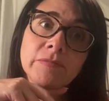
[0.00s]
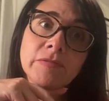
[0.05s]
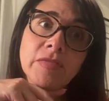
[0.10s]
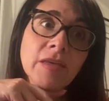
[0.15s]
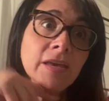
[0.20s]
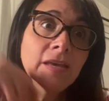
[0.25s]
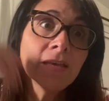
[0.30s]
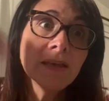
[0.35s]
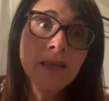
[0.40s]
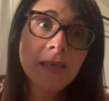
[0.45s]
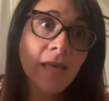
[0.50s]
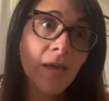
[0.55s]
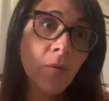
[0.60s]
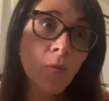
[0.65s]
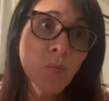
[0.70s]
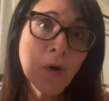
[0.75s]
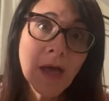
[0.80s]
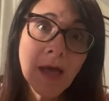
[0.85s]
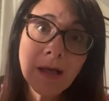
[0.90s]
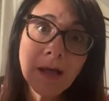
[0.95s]

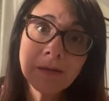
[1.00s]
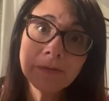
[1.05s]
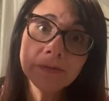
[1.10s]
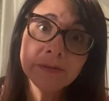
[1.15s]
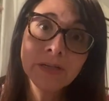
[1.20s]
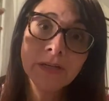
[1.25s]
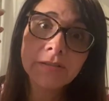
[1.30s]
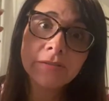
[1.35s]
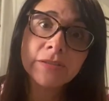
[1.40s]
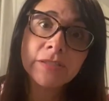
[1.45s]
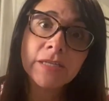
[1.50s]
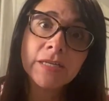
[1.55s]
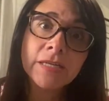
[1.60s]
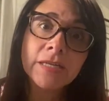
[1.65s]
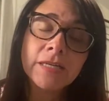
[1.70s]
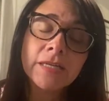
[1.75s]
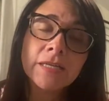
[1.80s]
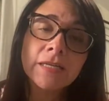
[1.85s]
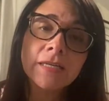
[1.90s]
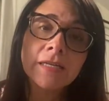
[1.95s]
thinking well, not
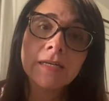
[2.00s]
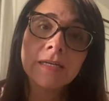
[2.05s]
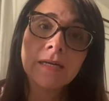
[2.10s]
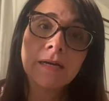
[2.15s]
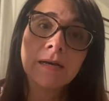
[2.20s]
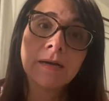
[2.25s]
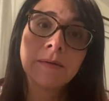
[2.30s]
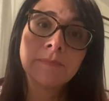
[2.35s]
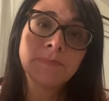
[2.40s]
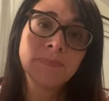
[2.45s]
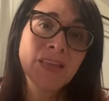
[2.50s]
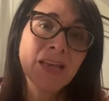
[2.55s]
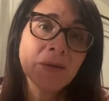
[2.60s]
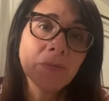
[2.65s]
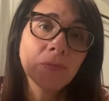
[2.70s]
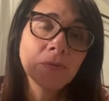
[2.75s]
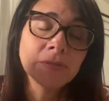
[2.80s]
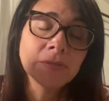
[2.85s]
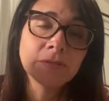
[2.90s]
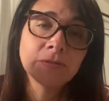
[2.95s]
I
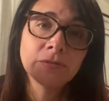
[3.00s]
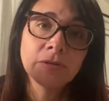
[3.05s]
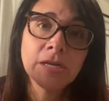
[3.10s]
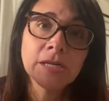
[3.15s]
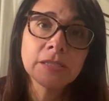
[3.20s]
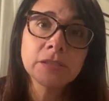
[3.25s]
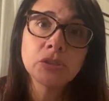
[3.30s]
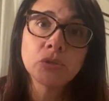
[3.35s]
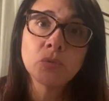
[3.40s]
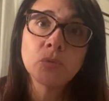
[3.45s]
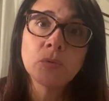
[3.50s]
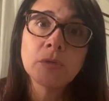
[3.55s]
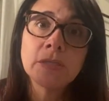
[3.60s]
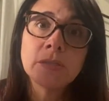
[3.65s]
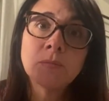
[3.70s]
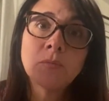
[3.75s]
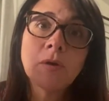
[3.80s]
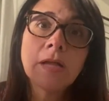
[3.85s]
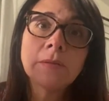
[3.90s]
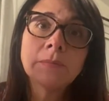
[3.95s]
was trying to
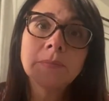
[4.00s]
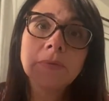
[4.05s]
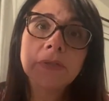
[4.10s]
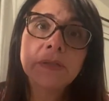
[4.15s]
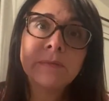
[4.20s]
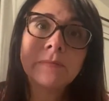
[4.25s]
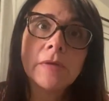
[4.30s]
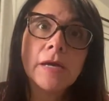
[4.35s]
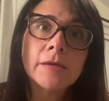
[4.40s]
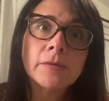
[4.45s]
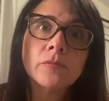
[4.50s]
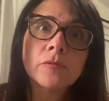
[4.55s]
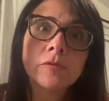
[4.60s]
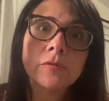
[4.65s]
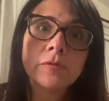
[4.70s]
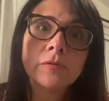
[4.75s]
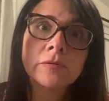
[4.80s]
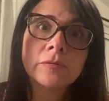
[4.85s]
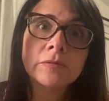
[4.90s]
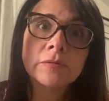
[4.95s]
eat well, but I
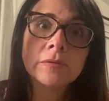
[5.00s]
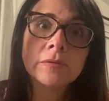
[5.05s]
couldn't